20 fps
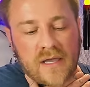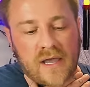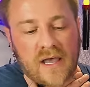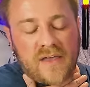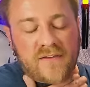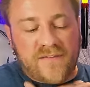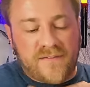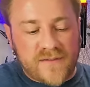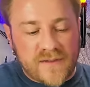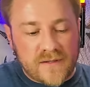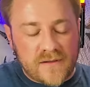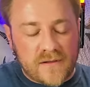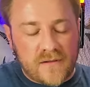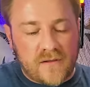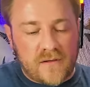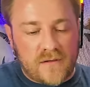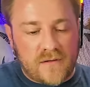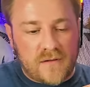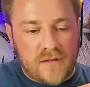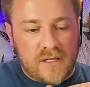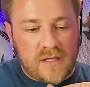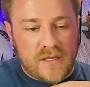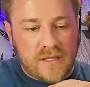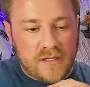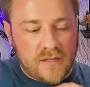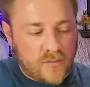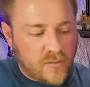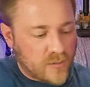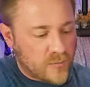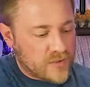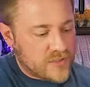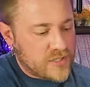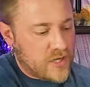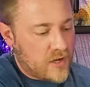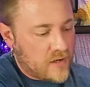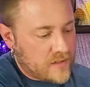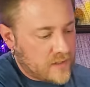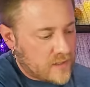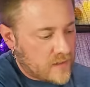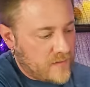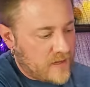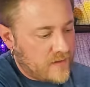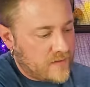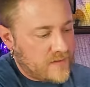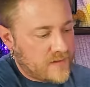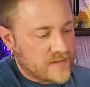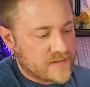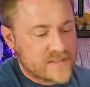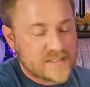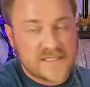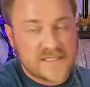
I feel when we're talking about the